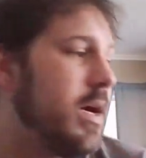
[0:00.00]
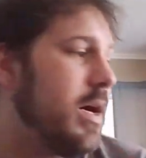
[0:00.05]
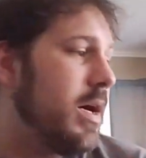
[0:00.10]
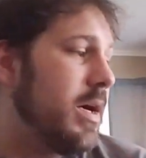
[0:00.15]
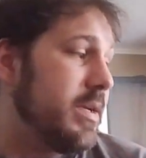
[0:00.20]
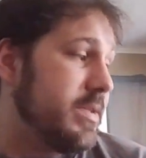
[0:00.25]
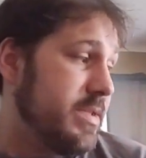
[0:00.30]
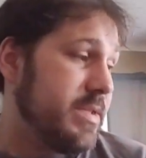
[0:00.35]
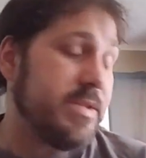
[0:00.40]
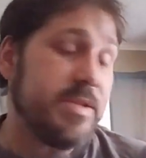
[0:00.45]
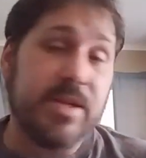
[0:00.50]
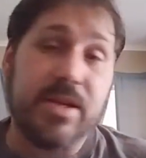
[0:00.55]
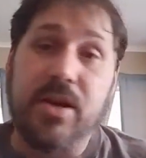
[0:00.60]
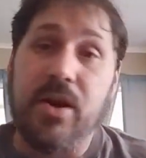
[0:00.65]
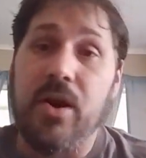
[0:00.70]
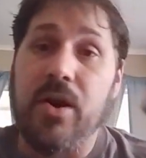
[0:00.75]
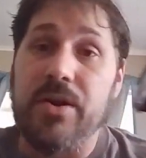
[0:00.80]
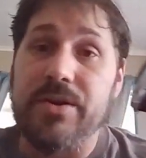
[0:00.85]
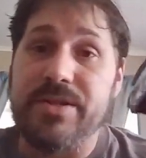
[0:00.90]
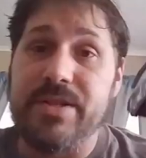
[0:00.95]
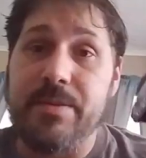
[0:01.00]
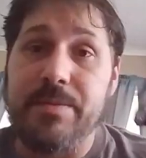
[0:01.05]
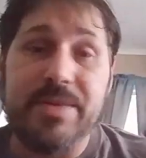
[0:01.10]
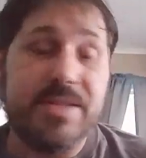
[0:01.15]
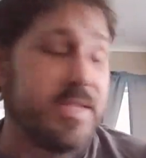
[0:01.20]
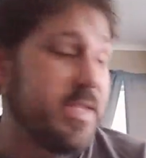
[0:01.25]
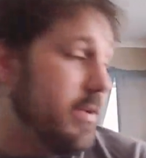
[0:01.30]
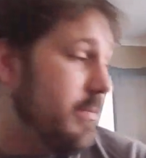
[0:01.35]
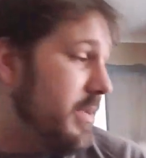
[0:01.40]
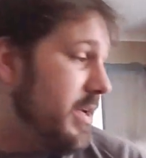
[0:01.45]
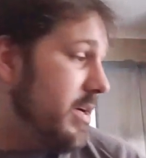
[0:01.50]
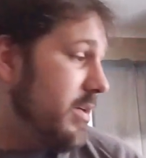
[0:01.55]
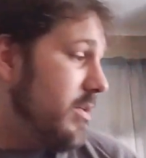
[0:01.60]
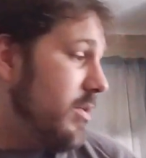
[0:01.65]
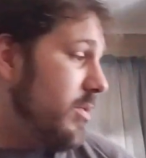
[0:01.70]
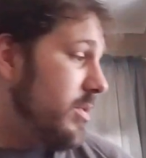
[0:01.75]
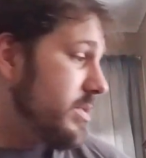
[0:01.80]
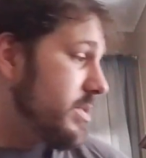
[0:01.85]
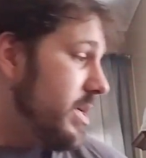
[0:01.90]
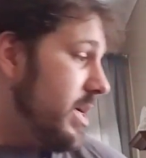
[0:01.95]
This is the card Jimmy sent me, of
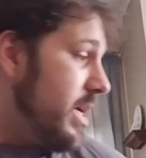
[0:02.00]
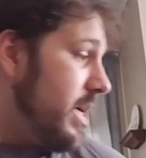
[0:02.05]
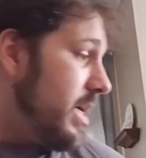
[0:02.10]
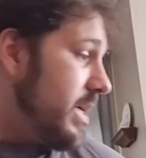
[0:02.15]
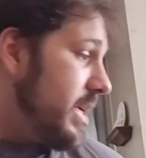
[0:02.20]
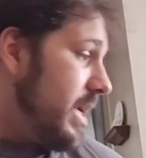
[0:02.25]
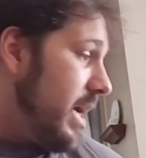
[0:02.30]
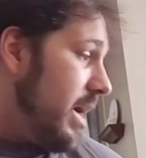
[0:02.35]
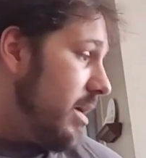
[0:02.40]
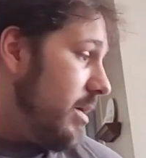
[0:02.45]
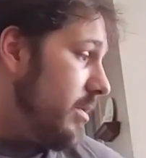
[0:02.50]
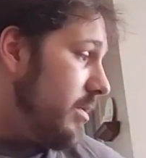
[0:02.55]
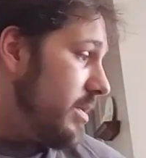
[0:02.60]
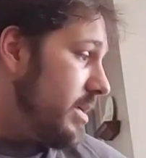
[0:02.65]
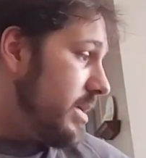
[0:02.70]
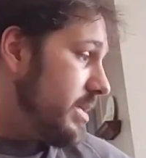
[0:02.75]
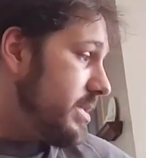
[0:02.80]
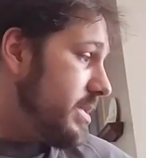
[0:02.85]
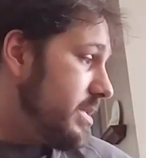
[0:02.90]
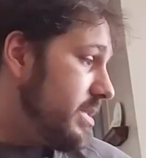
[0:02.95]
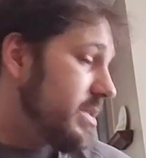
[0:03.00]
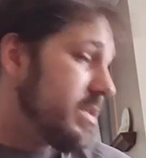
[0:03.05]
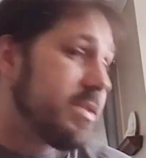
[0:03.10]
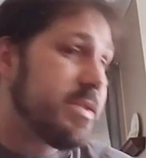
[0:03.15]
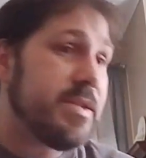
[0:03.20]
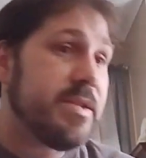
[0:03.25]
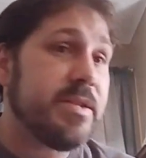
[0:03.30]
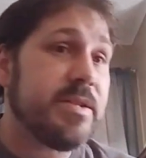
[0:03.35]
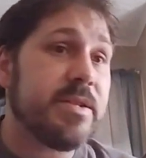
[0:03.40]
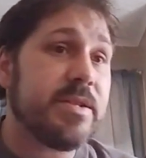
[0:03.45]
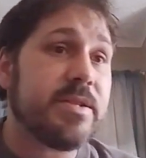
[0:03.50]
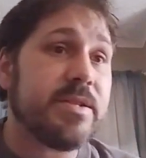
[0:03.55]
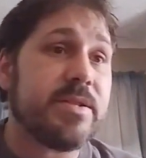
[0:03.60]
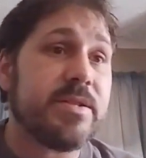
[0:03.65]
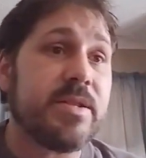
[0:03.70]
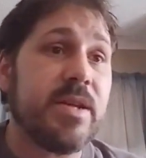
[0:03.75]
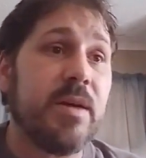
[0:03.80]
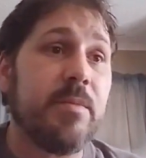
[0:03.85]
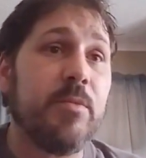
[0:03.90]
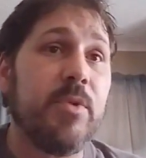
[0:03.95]
course. Now, this is
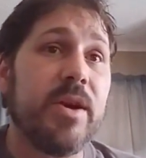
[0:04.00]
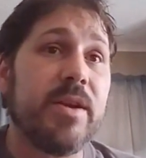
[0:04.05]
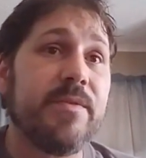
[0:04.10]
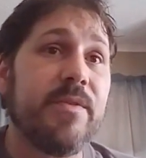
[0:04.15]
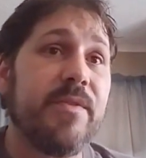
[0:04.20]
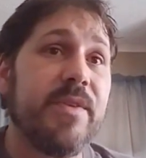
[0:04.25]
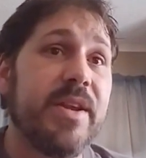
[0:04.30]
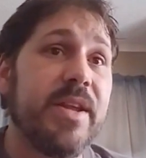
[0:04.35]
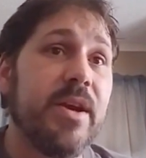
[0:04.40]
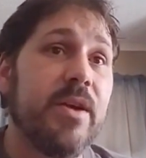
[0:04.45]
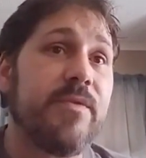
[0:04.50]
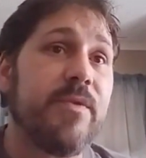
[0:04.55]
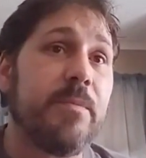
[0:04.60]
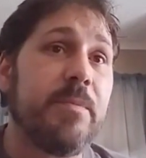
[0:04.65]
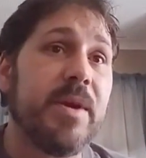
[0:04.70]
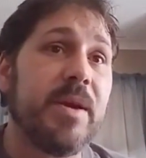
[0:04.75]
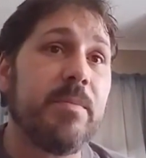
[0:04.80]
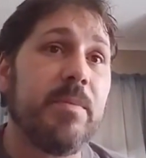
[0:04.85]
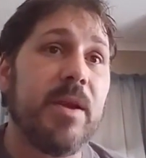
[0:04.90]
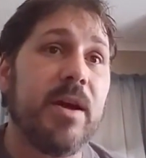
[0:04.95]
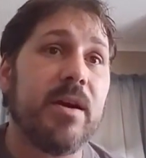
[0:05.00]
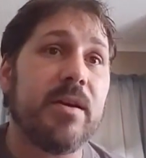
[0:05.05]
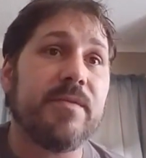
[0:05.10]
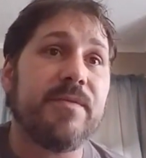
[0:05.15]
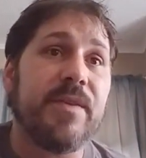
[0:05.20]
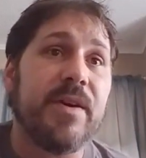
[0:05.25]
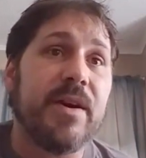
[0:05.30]
somewhat of a video for Big Block